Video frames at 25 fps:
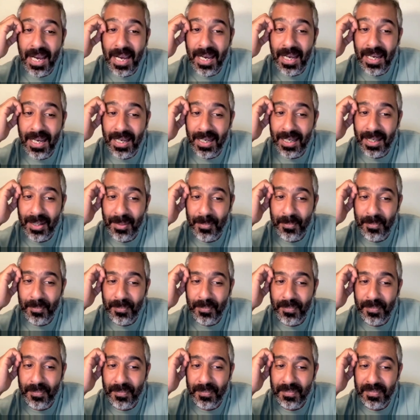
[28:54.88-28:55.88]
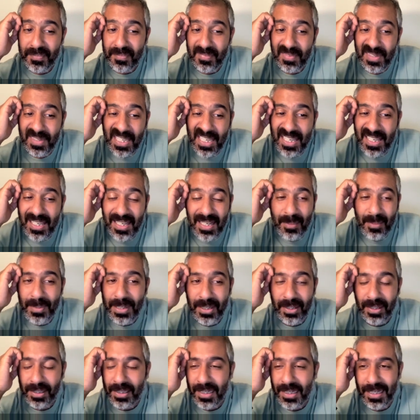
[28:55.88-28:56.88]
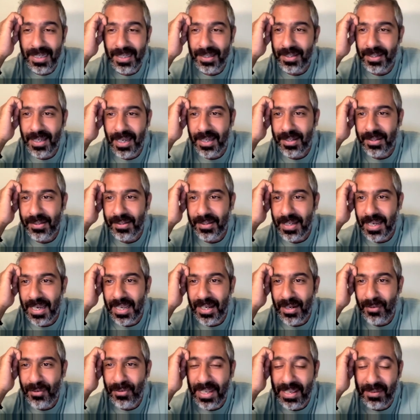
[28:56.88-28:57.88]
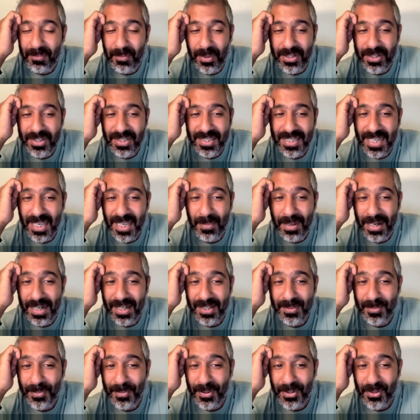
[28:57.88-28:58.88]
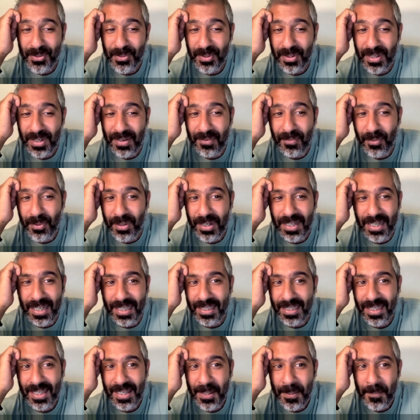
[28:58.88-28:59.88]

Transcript: Yeah, I mean, look, I don't really have much to say about it, to be honest with you. Everyone, like,